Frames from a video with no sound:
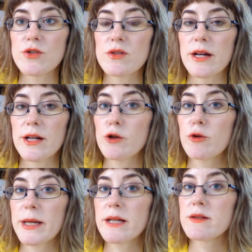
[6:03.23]
and
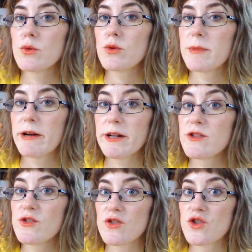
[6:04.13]
North
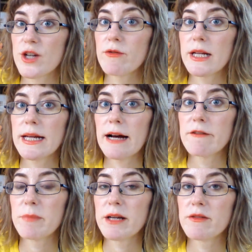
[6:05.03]
Americans just generally have
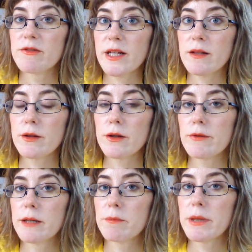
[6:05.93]
bigger feet than
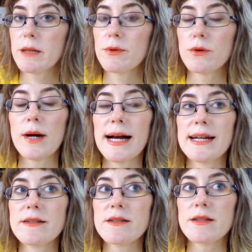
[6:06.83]
Korean people,
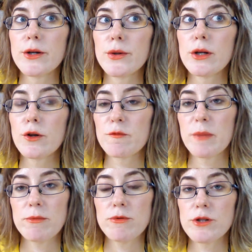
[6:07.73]
and so a lot of
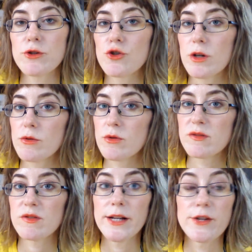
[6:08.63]
people do struggle to
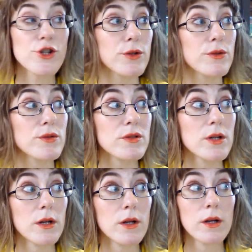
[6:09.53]
find shoes.
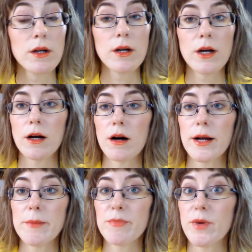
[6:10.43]

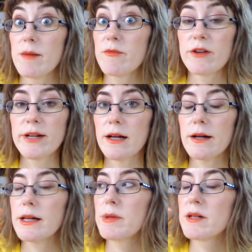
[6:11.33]
I'm very
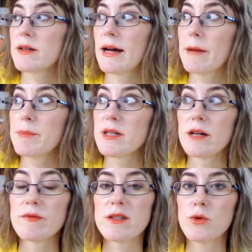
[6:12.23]
lucky because I happen to
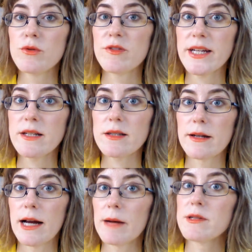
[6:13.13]
have small feet and
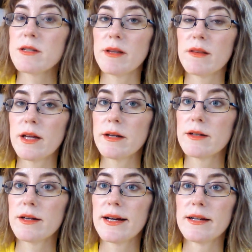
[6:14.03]
I happen to be thin,
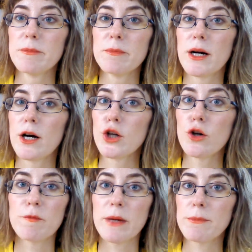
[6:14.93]
but a
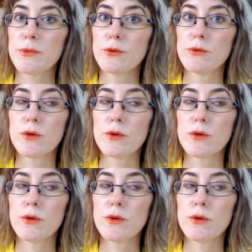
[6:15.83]
lot of people